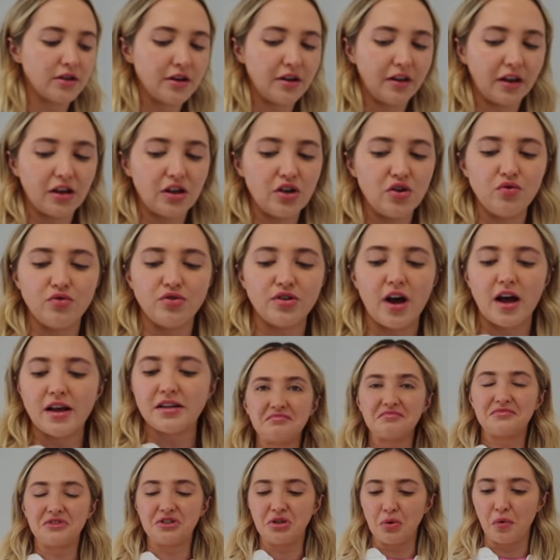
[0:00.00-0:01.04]
and like you just,
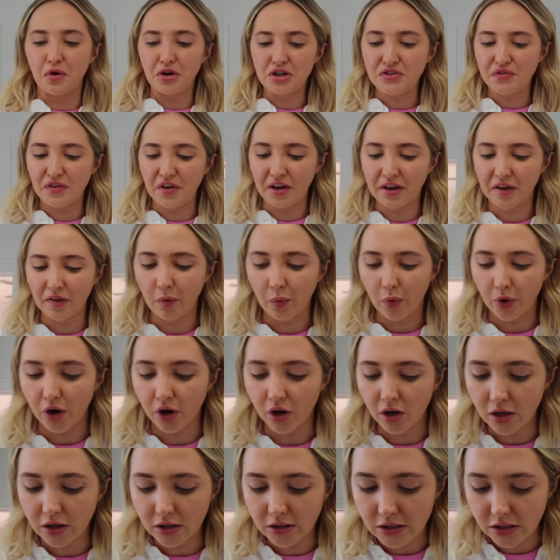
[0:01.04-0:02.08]
it's the worst feeling in the
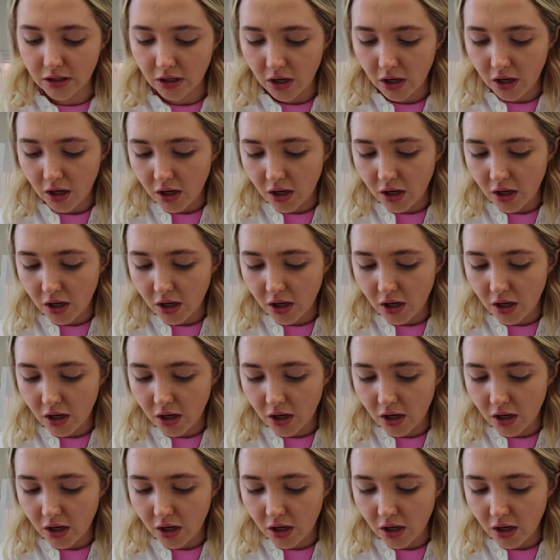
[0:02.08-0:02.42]
world.